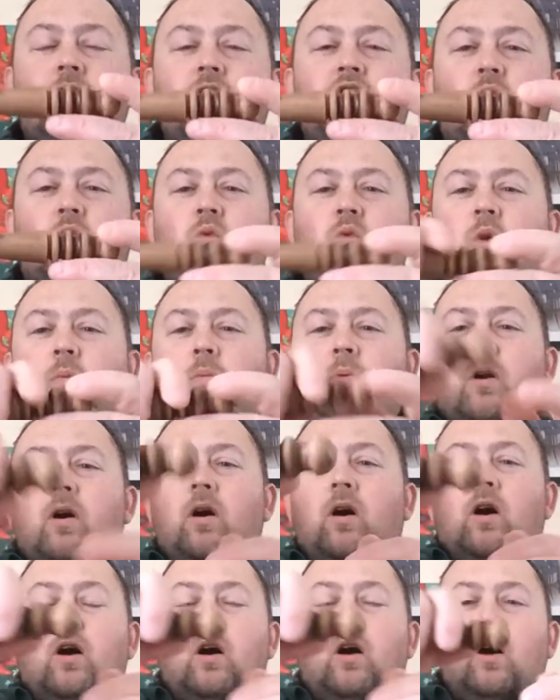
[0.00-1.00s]
to rub
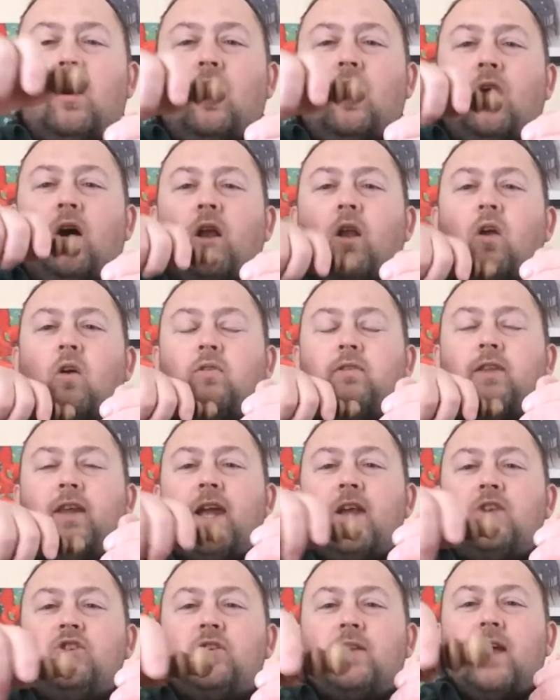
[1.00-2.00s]
along
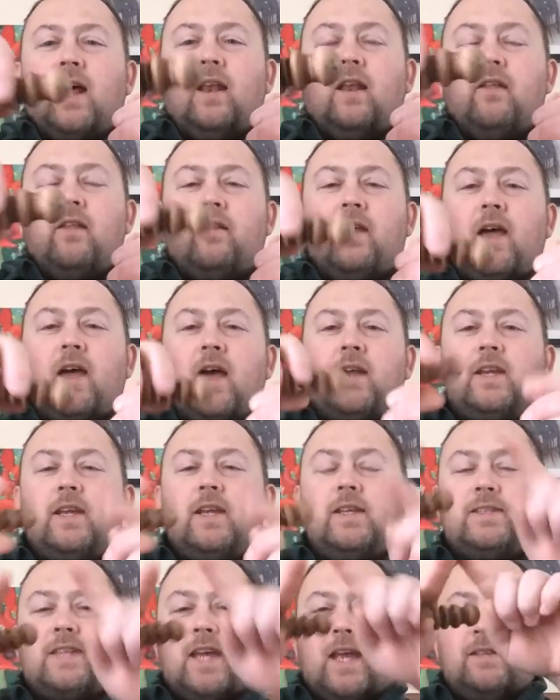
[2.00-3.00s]
the edge of that leather, and
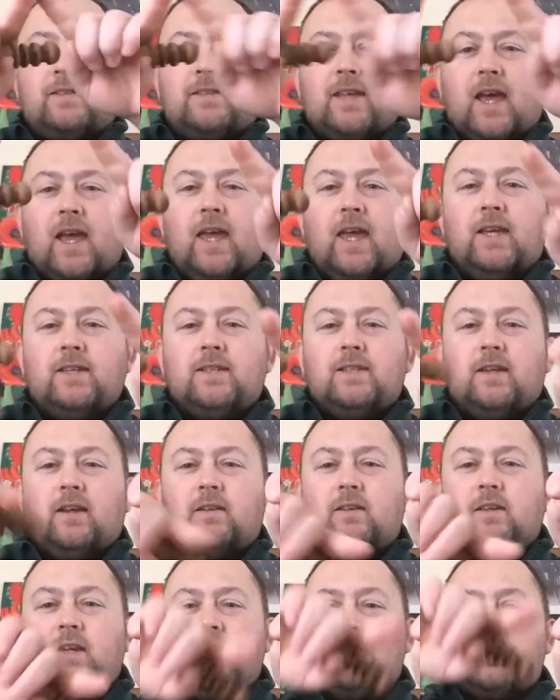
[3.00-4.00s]
it turns that
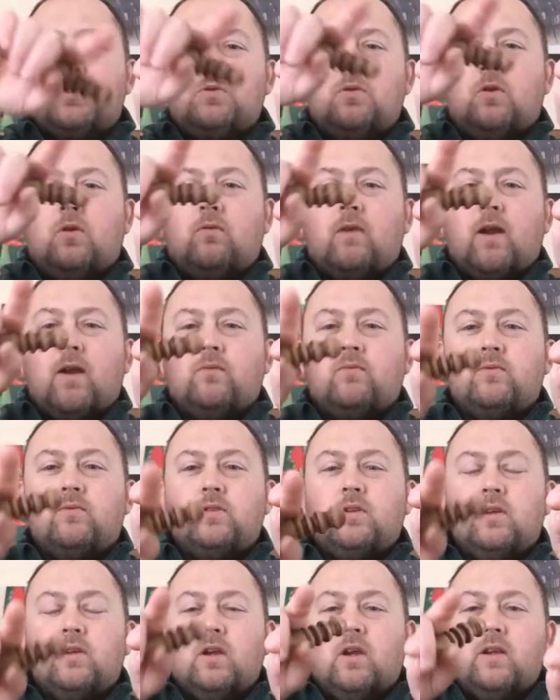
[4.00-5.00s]
hexagon into a
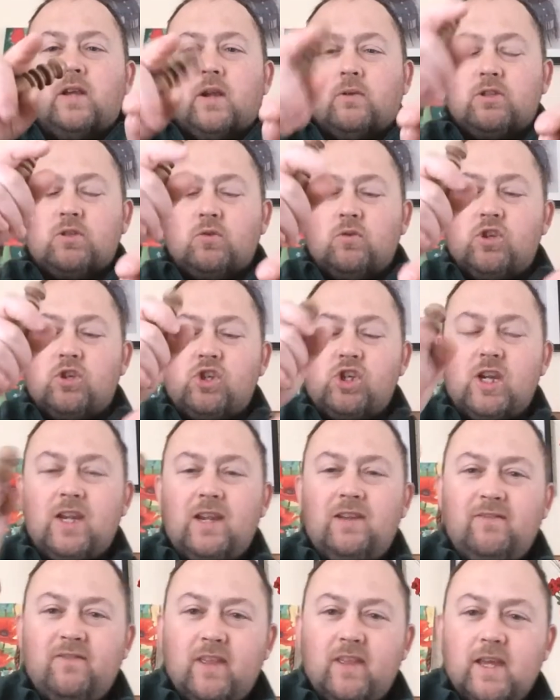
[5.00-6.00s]
round. Now to
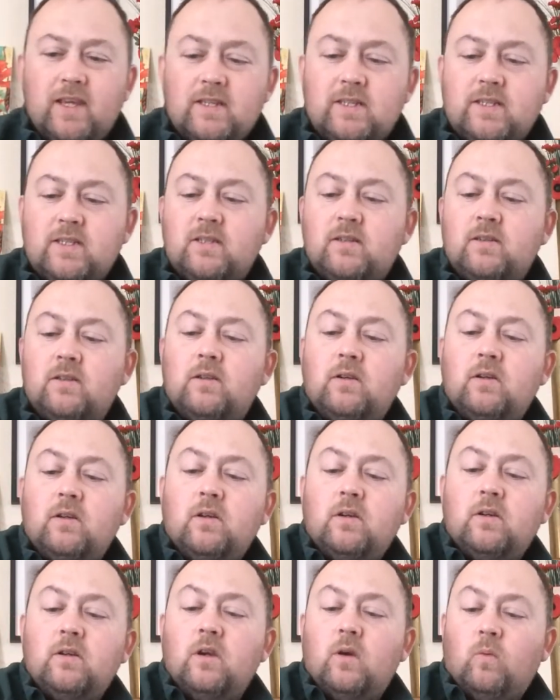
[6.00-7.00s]
achieve this,
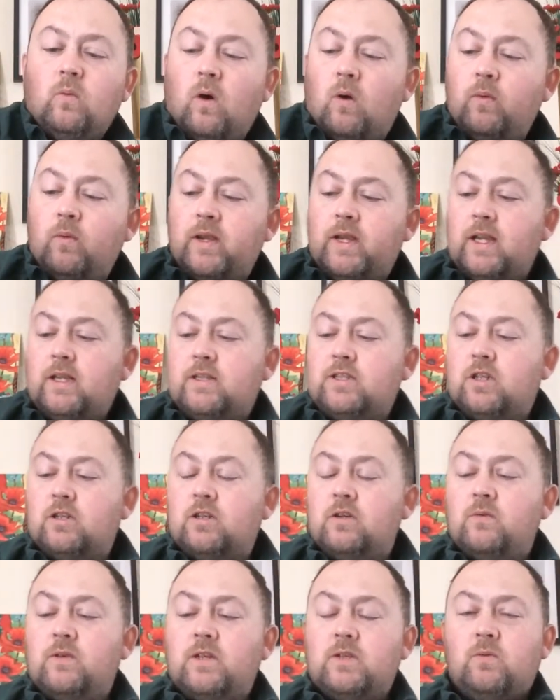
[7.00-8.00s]
what we need to
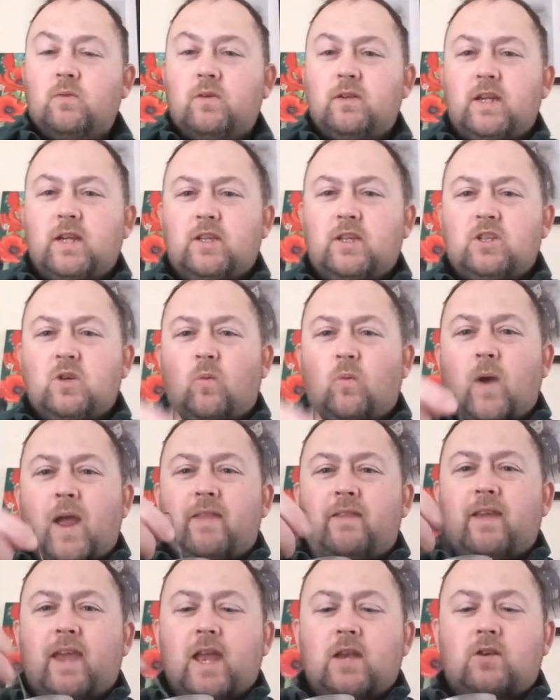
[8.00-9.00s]
do is we need to
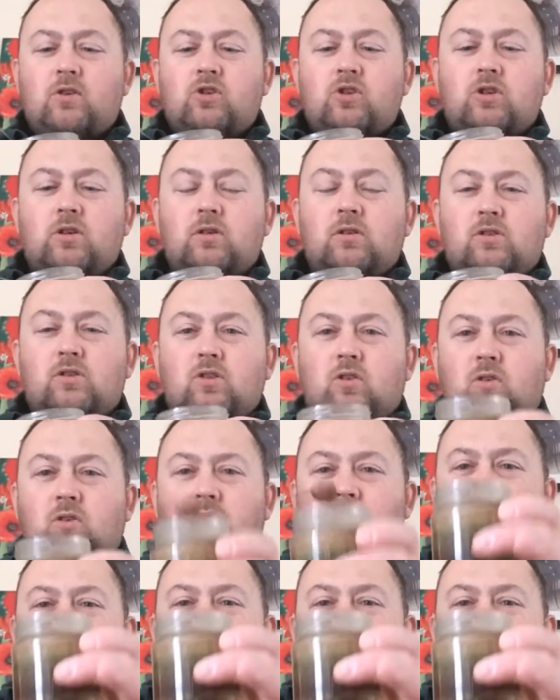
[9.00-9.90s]
wet the edge. So